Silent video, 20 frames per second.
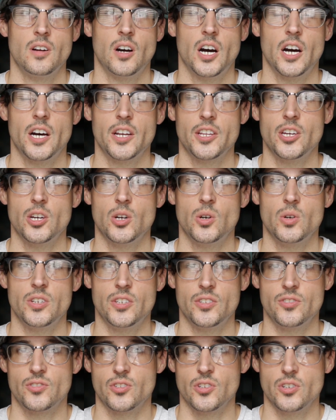audio
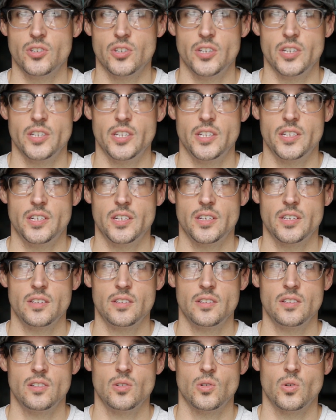is good
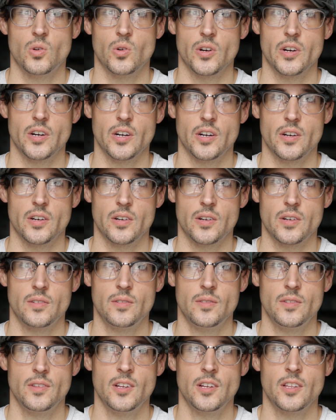or
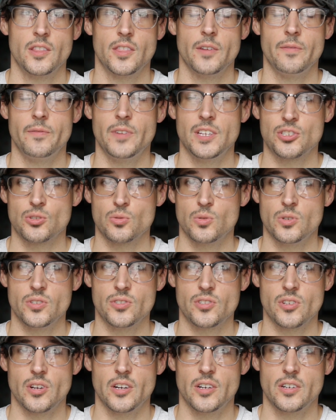the
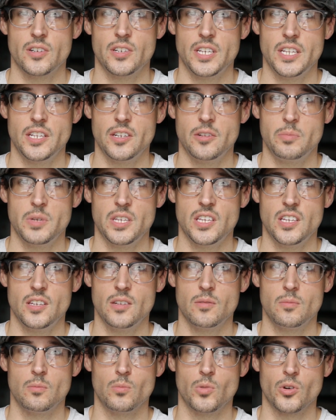visuals need to be
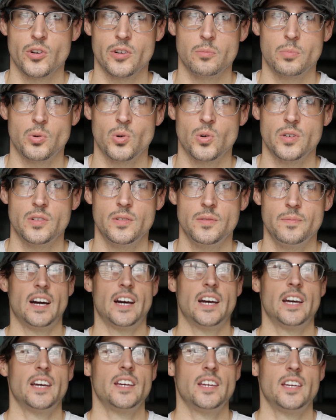more important.
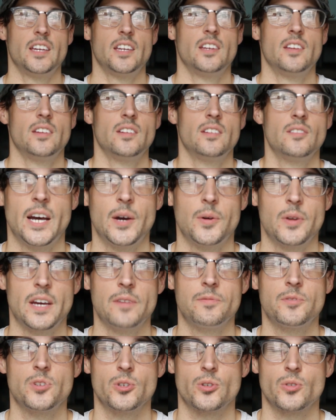I would
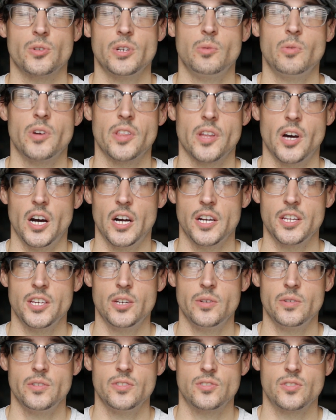have to agree with
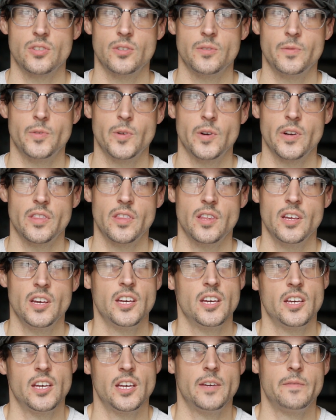audio and so forth.
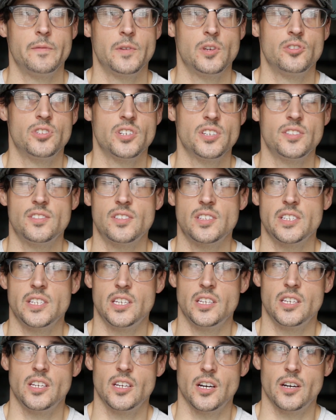If you just
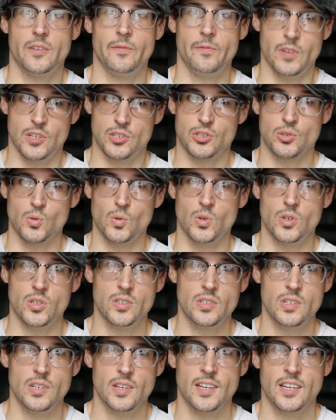see a visual
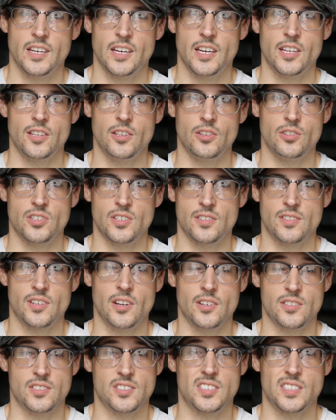and you just
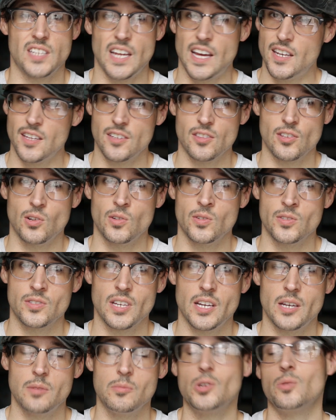hear static the whole
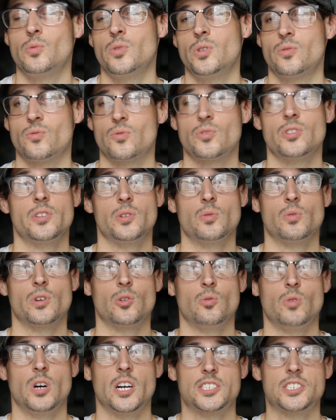time, you wouldn't really want
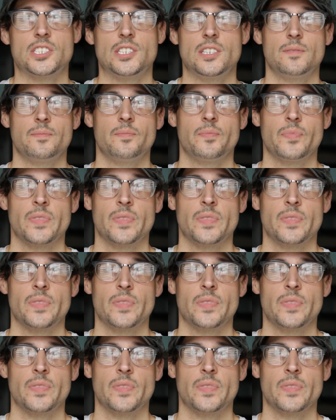to watch it.